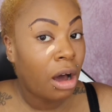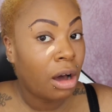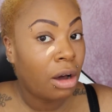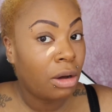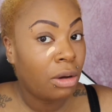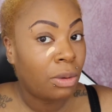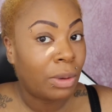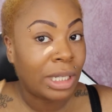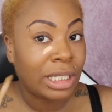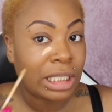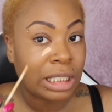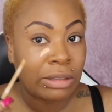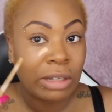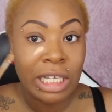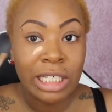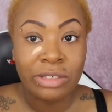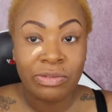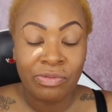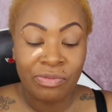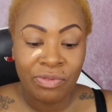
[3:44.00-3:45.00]
oh it's
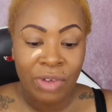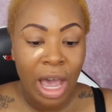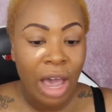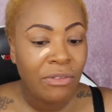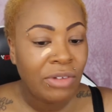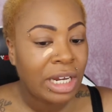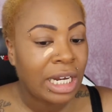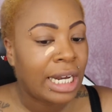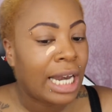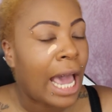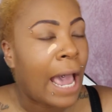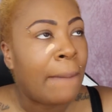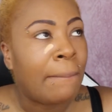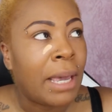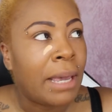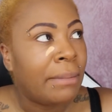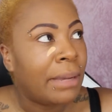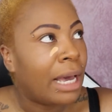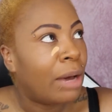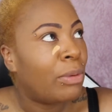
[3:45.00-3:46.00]
it's very light
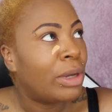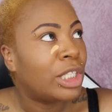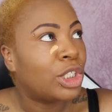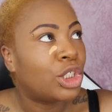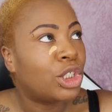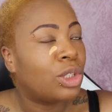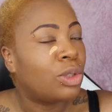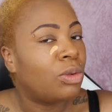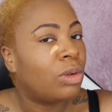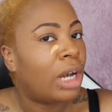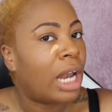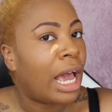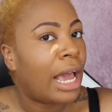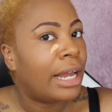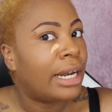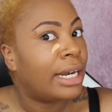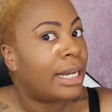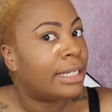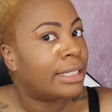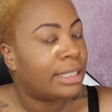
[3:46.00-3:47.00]
maybe I went too
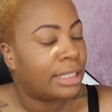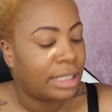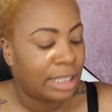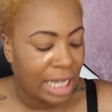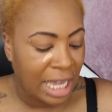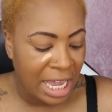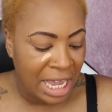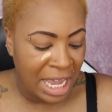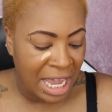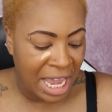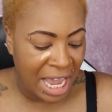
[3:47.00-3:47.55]
light let's see